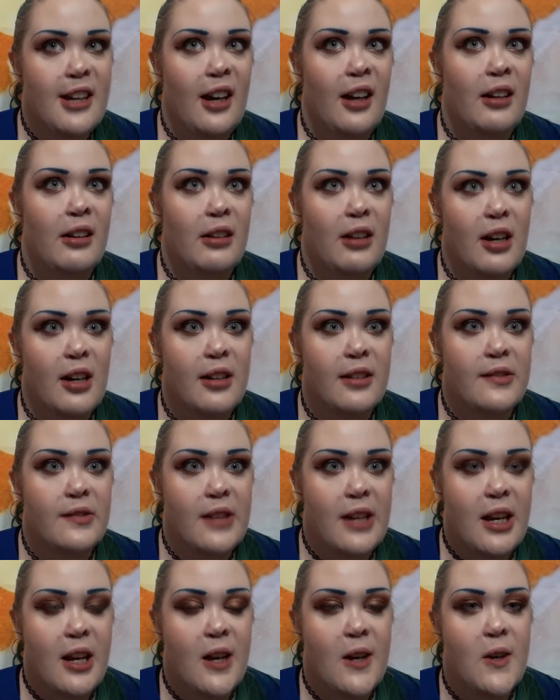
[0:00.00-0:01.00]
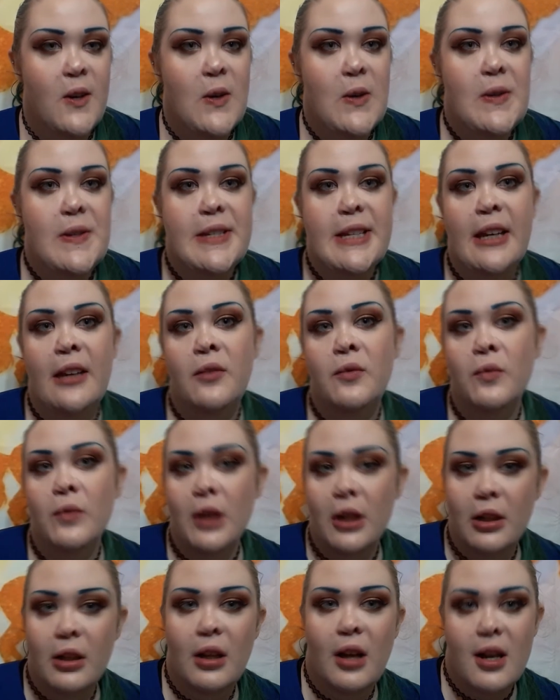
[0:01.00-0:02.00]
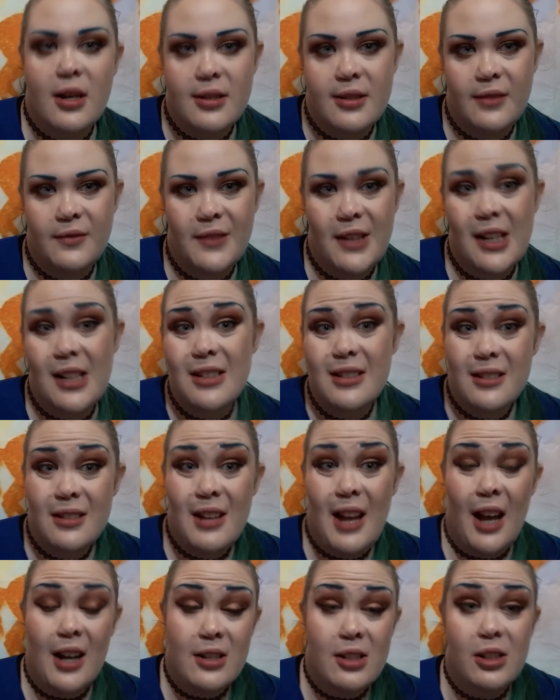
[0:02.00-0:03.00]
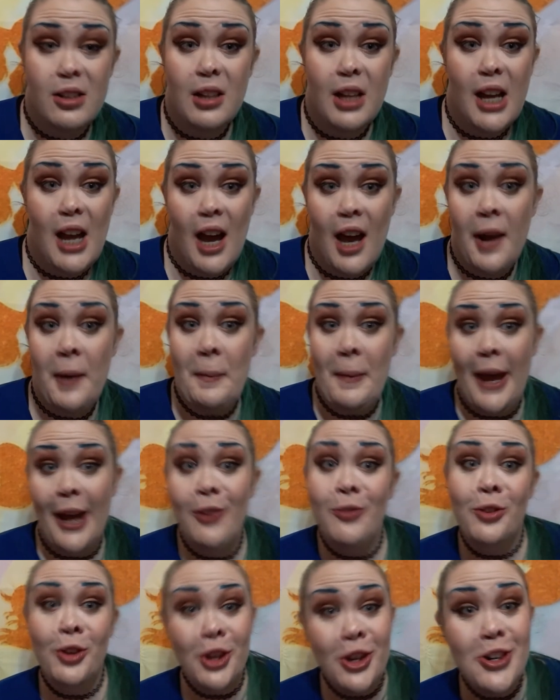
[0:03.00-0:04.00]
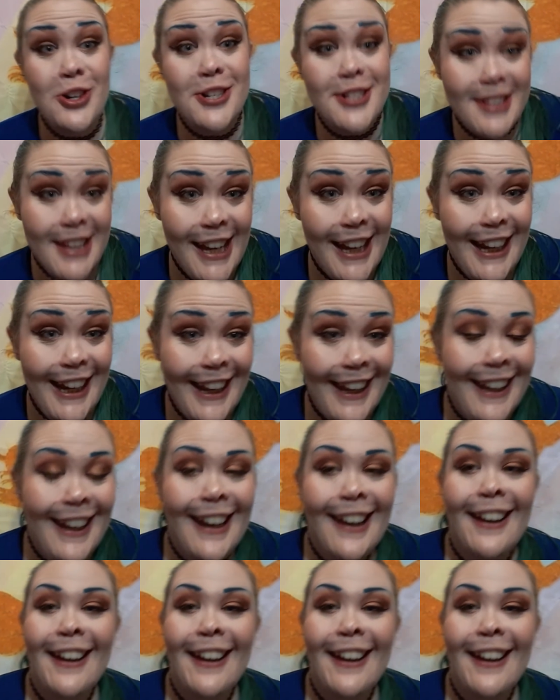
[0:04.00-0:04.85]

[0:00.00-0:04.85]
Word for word: at a lot of videos and read a lot of stuff that it's actually kind of bad for your skin